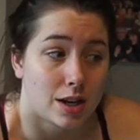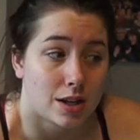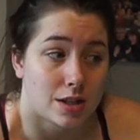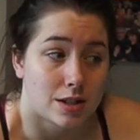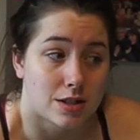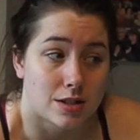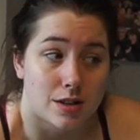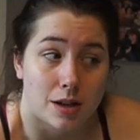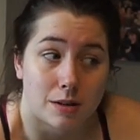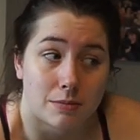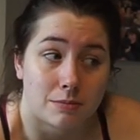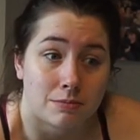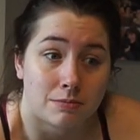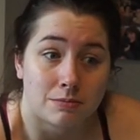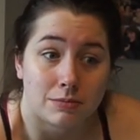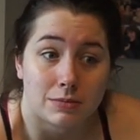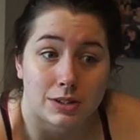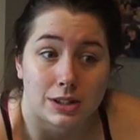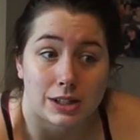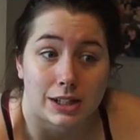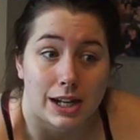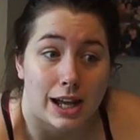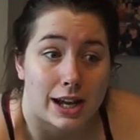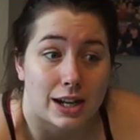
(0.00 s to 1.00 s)

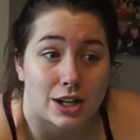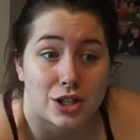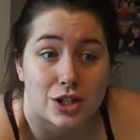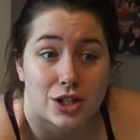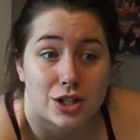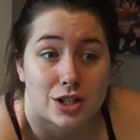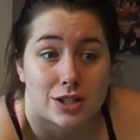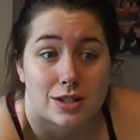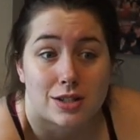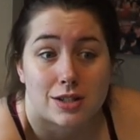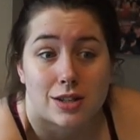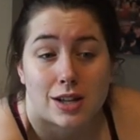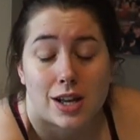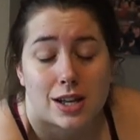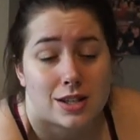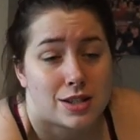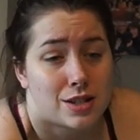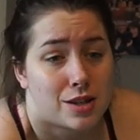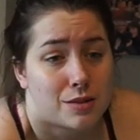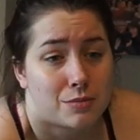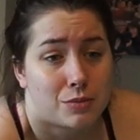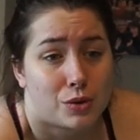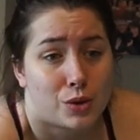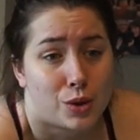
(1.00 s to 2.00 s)
Some
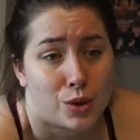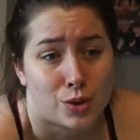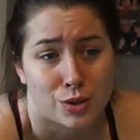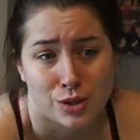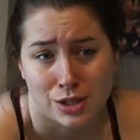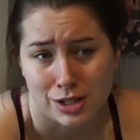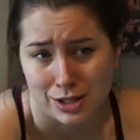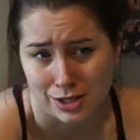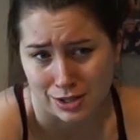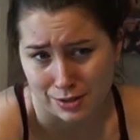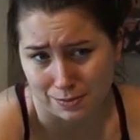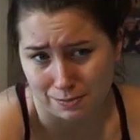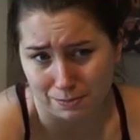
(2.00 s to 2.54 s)
courses